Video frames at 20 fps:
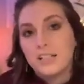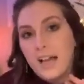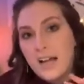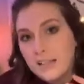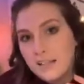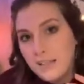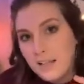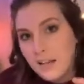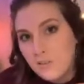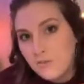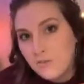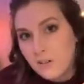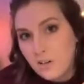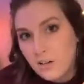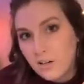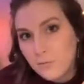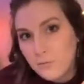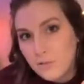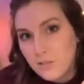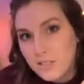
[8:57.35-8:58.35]
at the
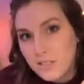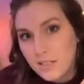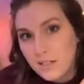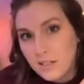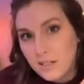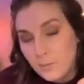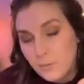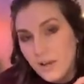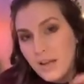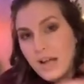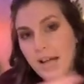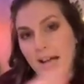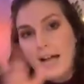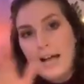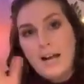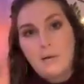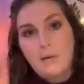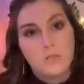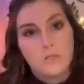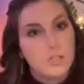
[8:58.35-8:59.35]
Everhart Museum.
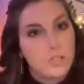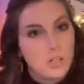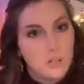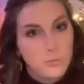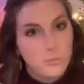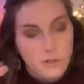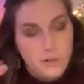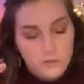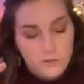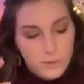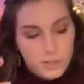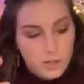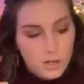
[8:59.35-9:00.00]
And I'm sure one of my